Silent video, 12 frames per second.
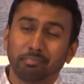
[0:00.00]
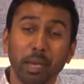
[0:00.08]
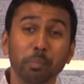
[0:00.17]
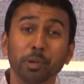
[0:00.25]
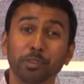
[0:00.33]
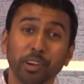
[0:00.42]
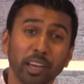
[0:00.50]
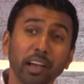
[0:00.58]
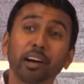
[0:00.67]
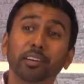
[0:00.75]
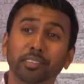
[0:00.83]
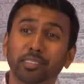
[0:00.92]
Maybe your
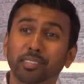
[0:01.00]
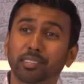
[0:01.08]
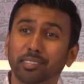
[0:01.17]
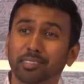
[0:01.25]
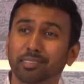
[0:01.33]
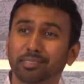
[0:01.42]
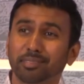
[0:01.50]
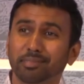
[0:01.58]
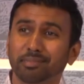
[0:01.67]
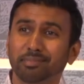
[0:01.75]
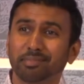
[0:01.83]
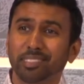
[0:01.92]
health
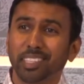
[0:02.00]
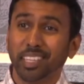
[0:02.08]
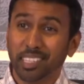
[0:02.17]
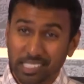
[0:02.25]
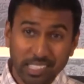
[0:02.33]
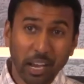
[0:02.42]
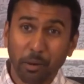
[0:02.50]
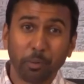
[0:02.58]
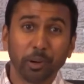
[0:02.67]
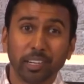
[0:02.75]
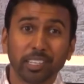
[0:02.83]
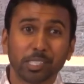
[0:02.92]
is not
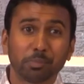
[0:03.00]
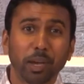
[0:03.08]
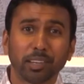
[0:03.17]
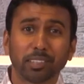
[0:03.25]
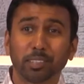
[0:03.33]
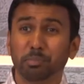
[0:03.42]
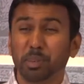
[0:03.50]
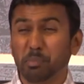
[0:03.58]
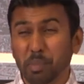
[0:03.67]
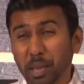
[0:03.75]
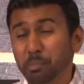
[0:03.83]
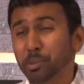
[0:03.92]
where it expected to be.
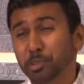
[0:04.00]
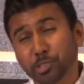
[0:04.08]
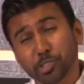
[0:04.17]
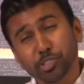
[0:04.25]
Maybe you're